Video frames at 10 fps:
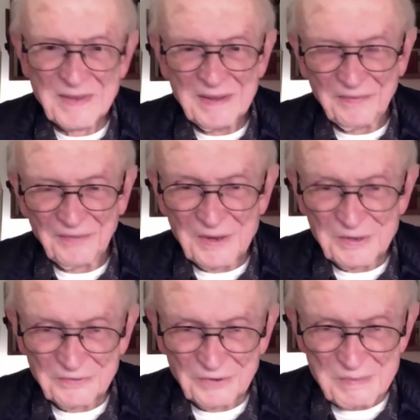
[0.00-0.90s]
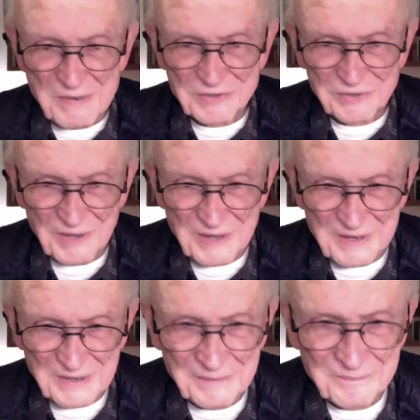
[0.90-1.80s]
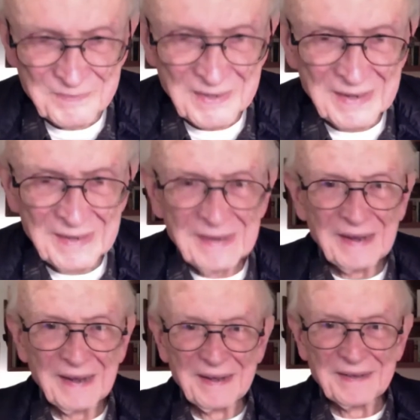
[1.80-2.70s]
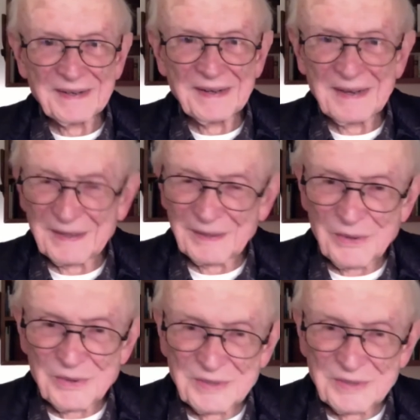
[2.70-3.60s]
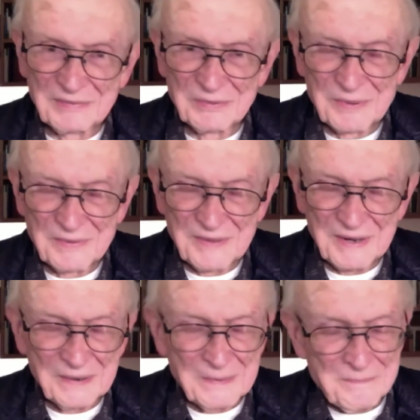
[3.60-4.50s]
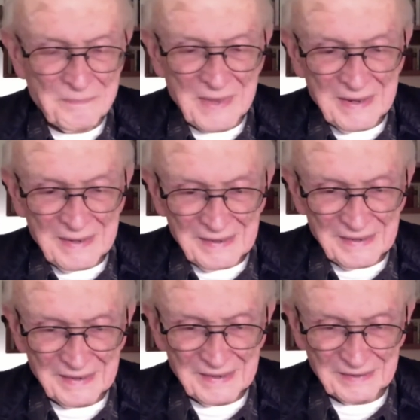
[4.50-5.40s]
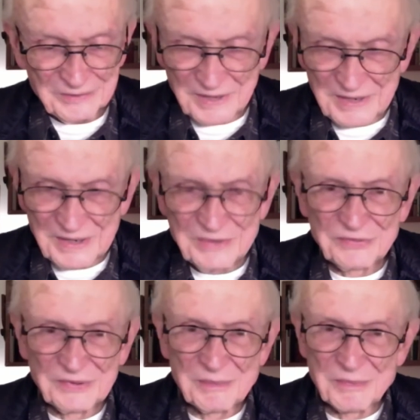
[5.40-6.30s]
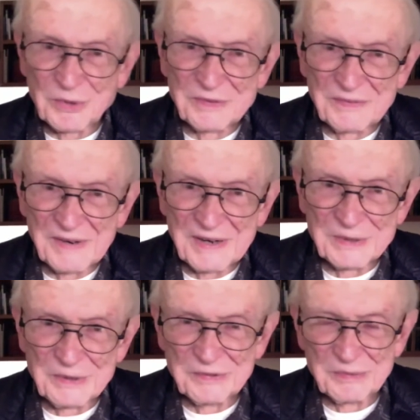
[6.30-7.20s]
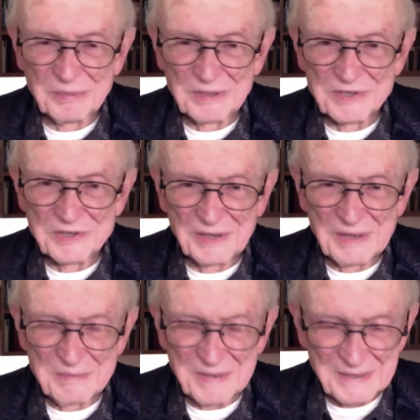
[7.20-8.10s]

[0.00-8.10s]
thank you very much, Lana. And hello to everyone there. Greetings from North Vancouver, British Columbia.